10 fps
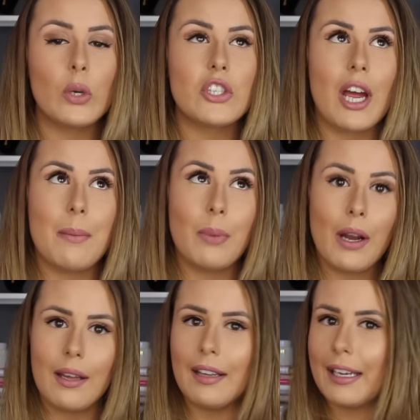which I
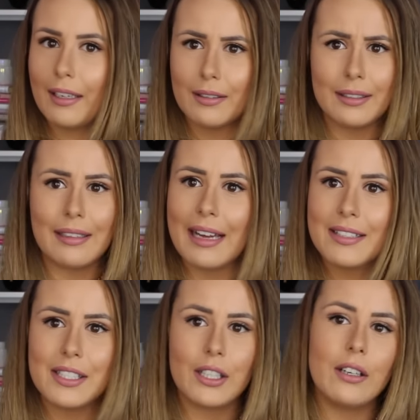bought like
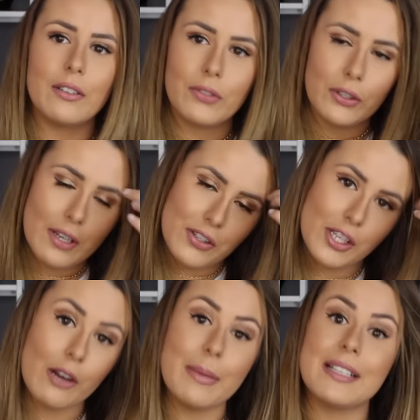last year, a few years
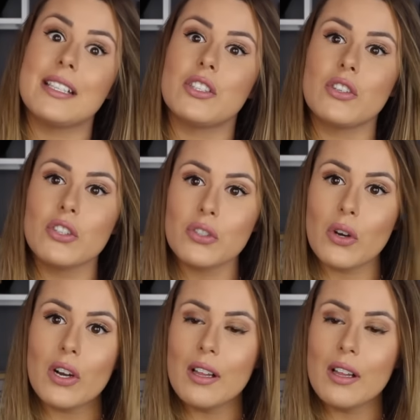ago, my sister stole.